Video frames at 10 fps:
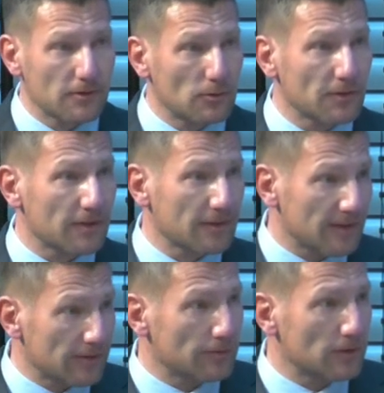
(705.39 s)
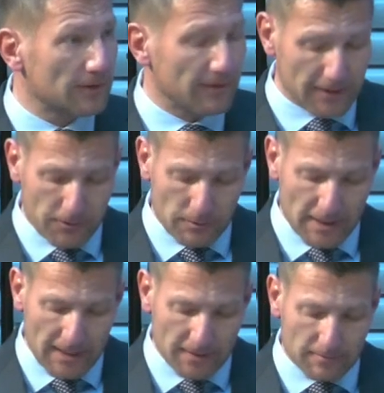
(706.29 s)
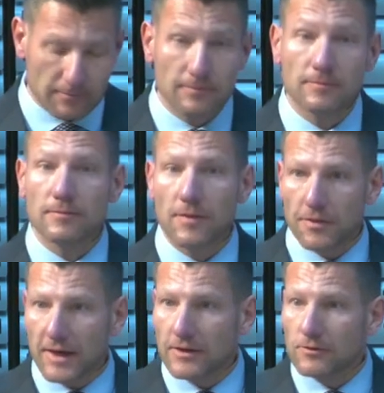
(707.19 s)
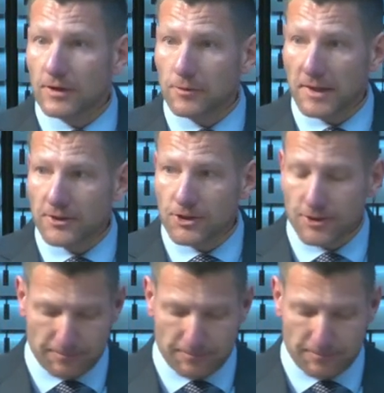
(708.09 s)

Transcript: to a successful event today. Thank you very much.